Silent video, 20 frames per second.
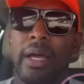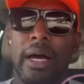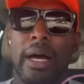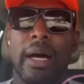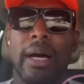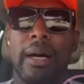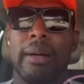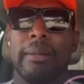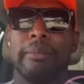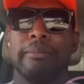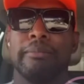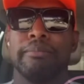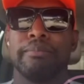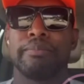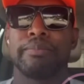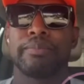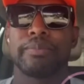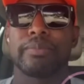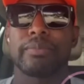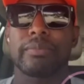And
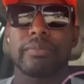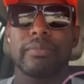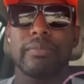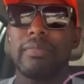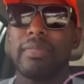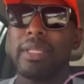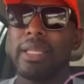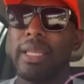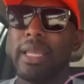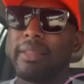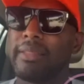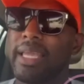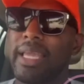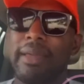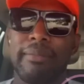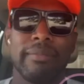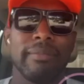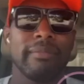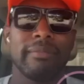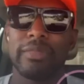
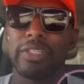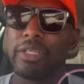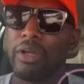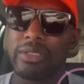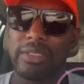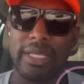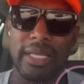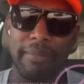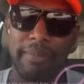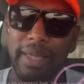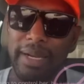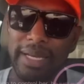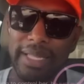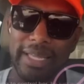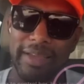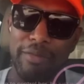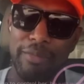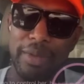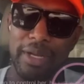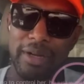then, you know, instead of
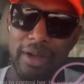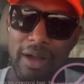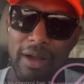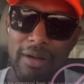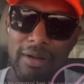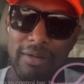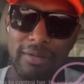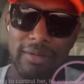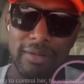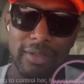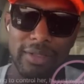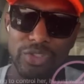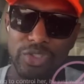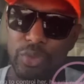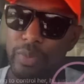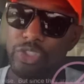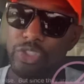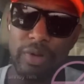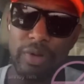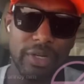Melody giving me a call,
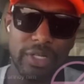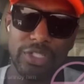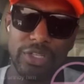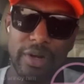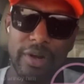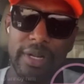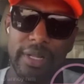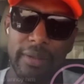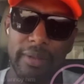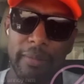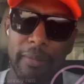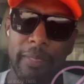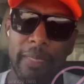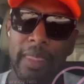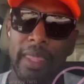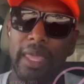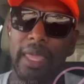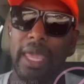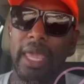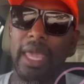she went straight to her attorney
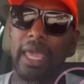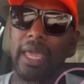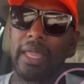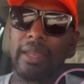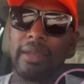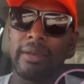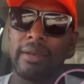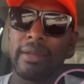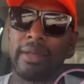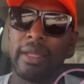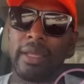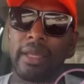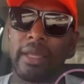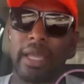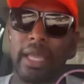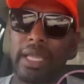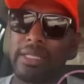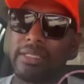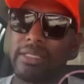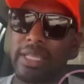and
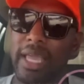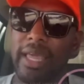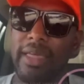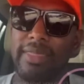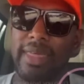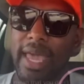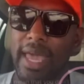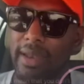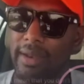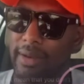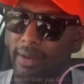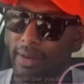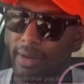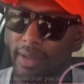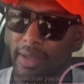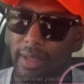said that